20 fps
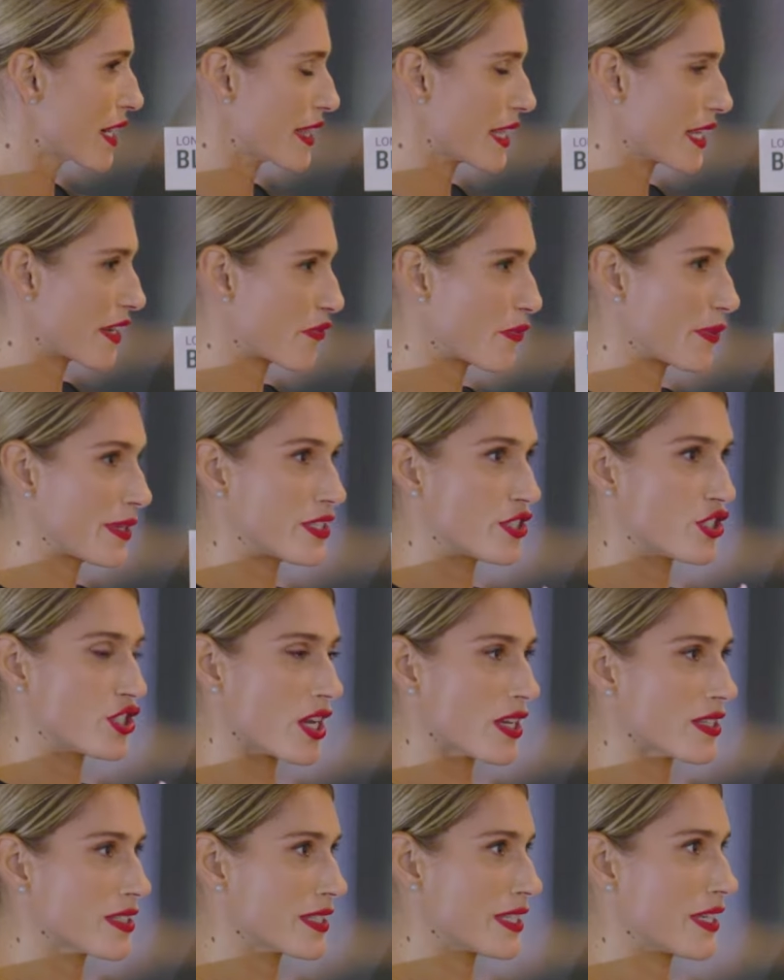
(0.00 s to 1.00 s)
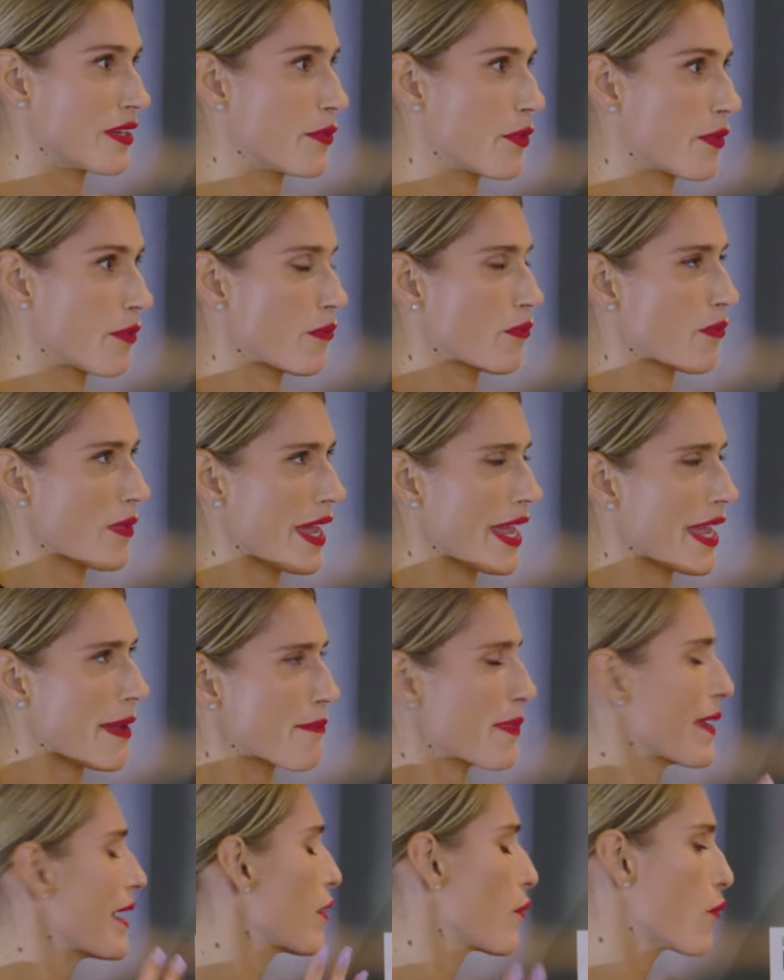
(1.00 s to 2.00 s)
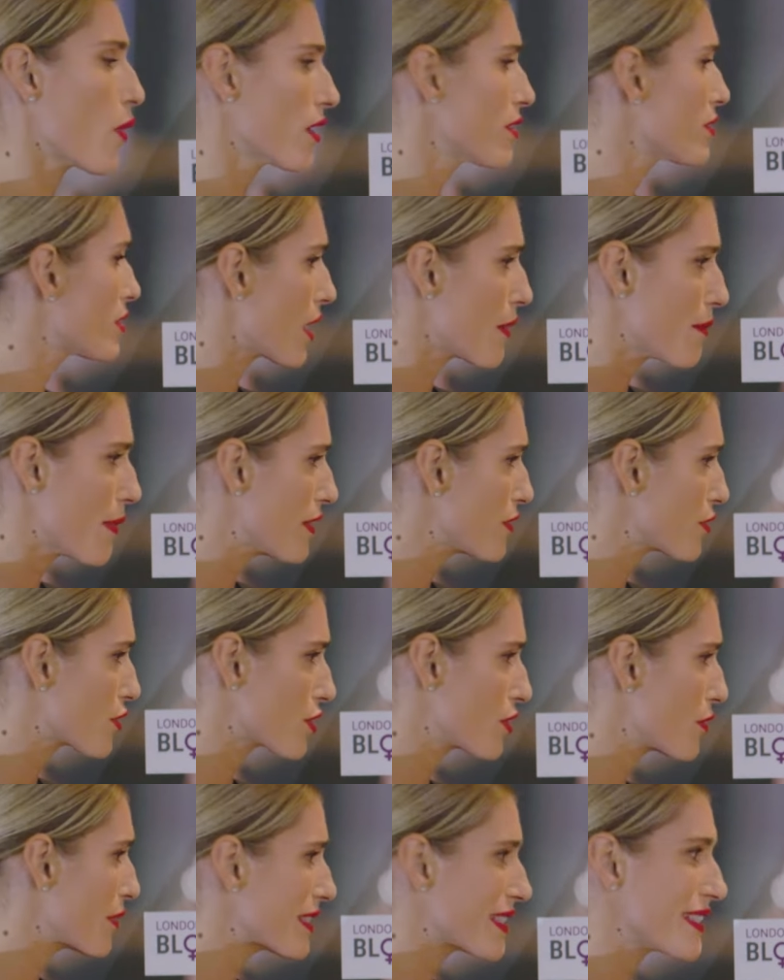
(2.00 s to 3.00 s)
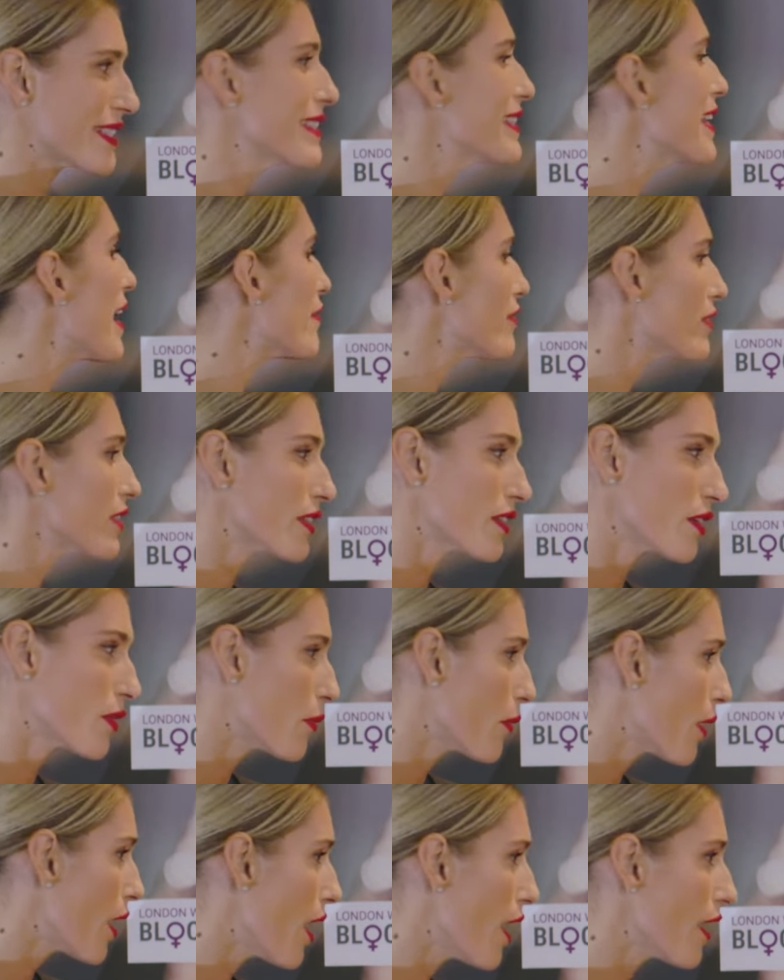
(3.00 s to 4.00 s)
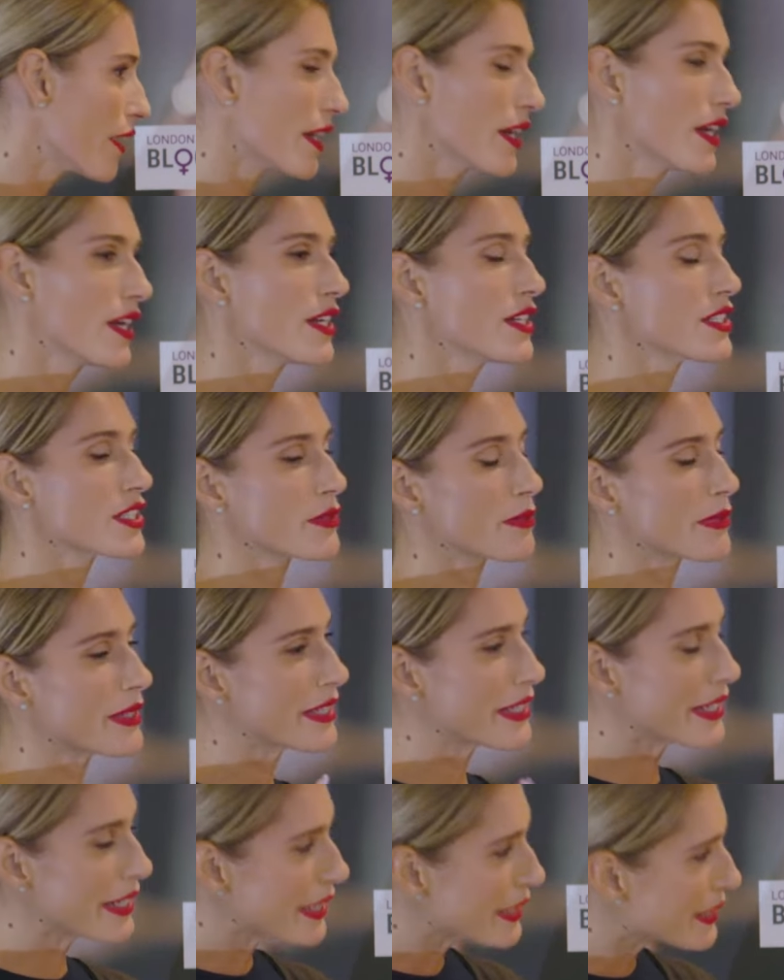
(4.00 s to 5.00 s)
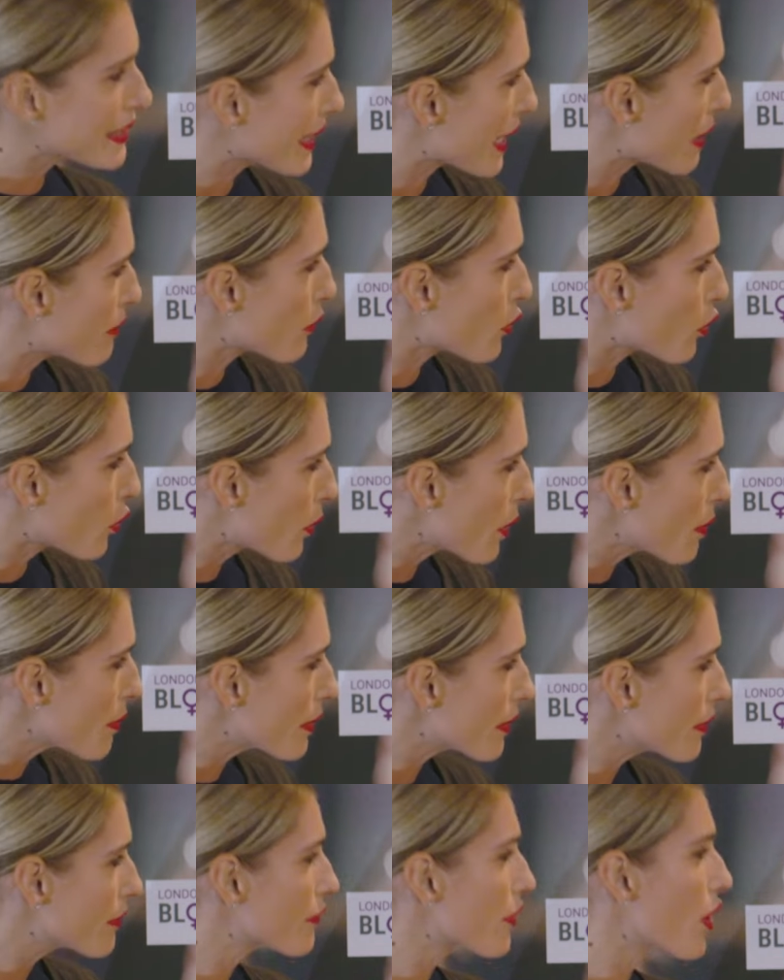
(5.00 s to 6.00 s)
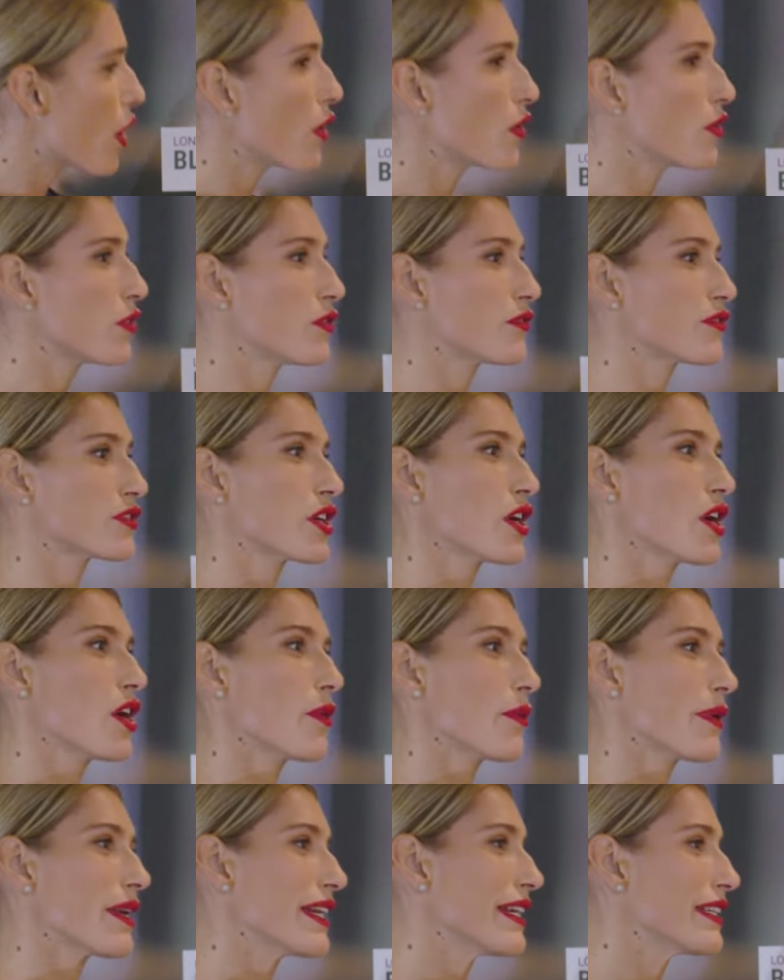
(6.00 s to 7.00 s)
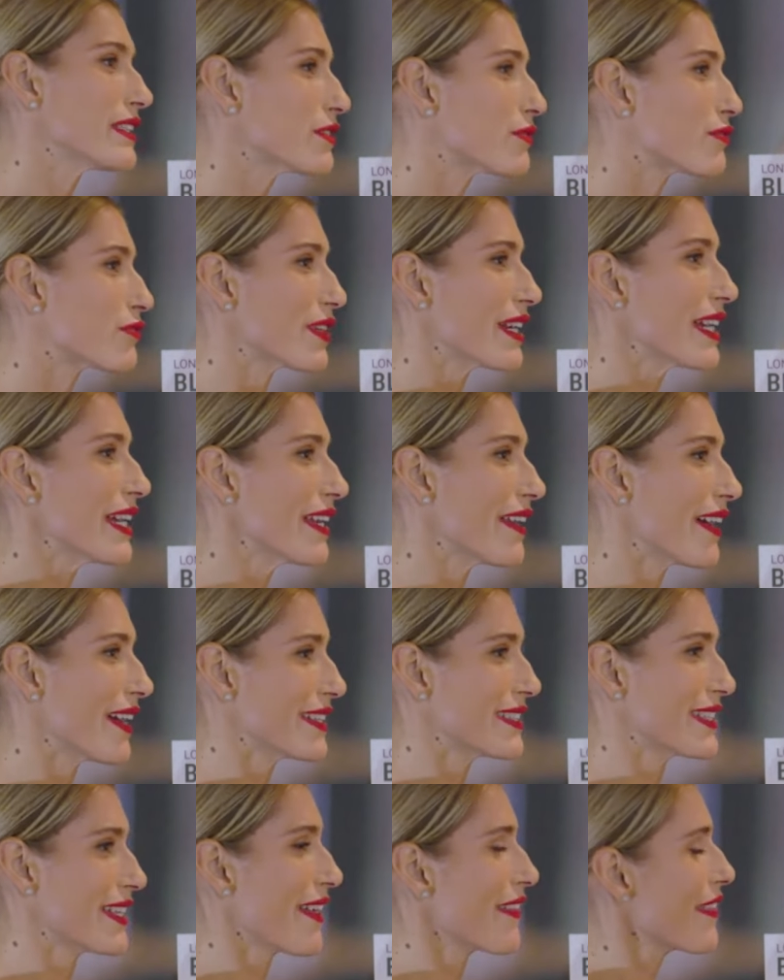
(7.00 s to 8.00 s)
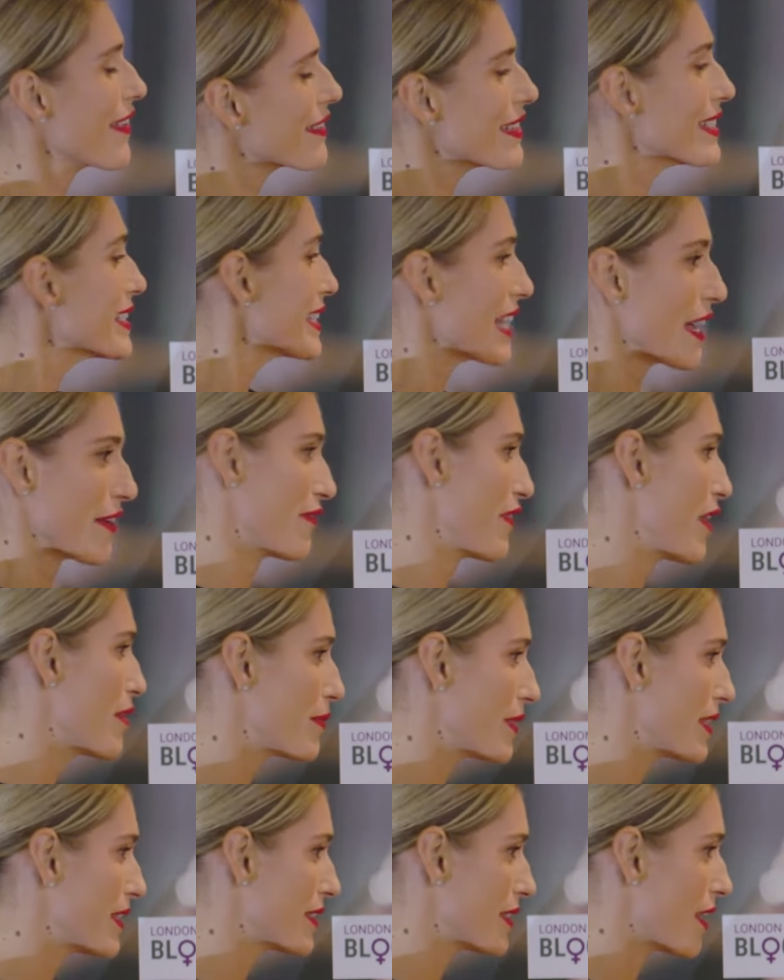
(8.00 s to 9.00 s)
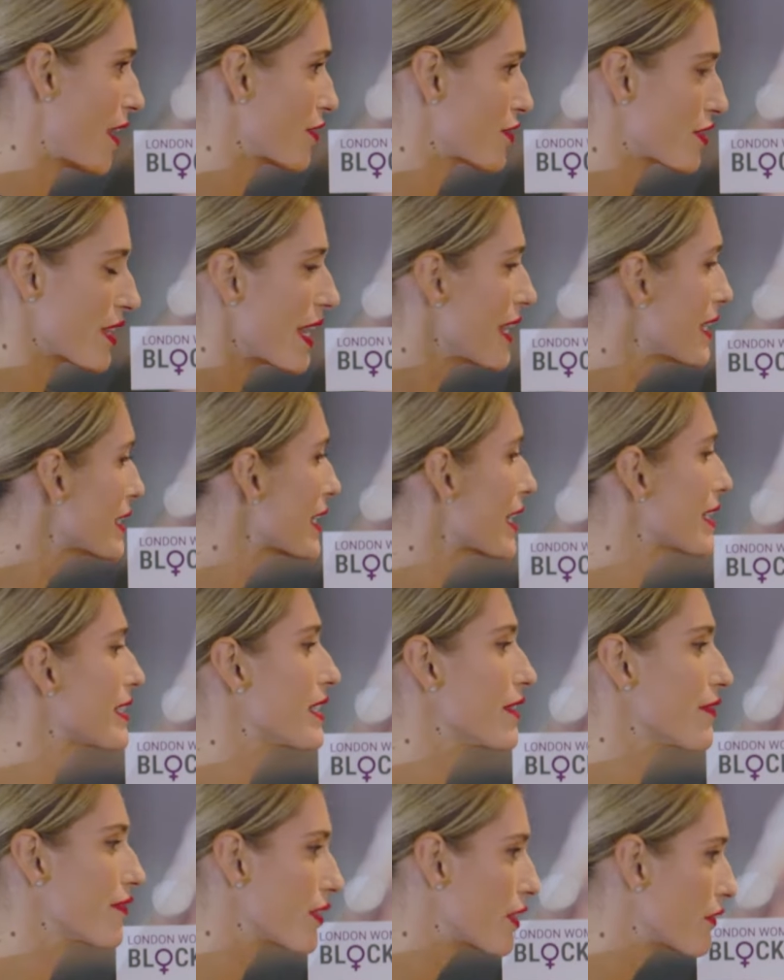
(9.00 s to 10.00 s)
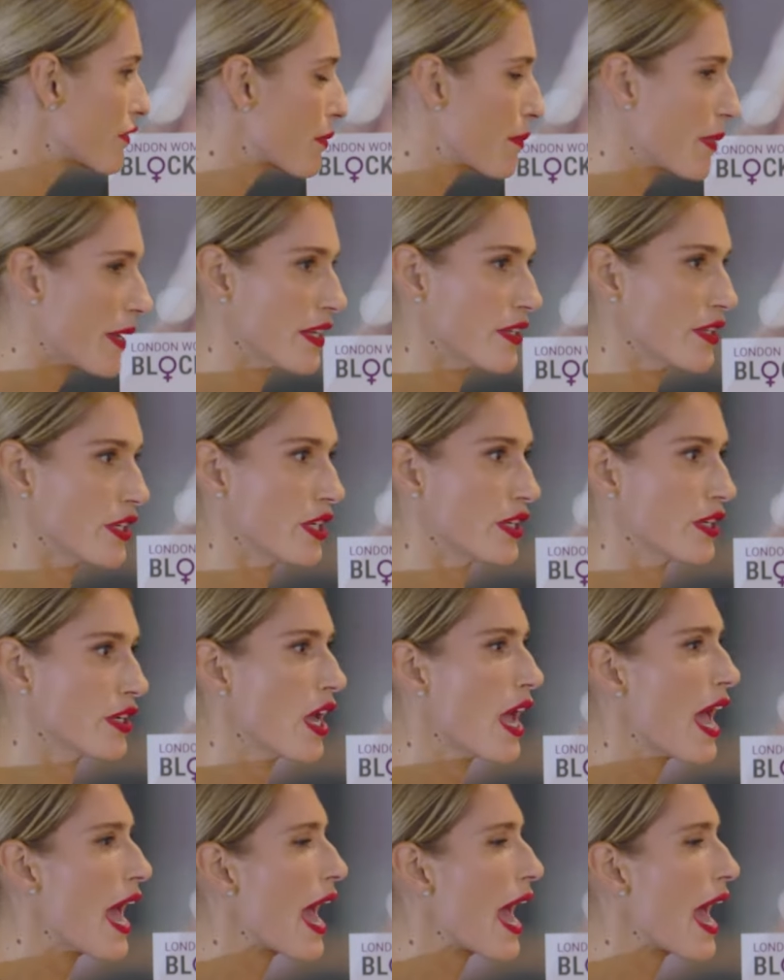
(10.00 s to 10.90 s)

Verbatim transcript: And I think if we just see it being one dimensional, it's never going to work. So we need to get more women involved. We need to realize there is that feminine touch, there is that different of opinion.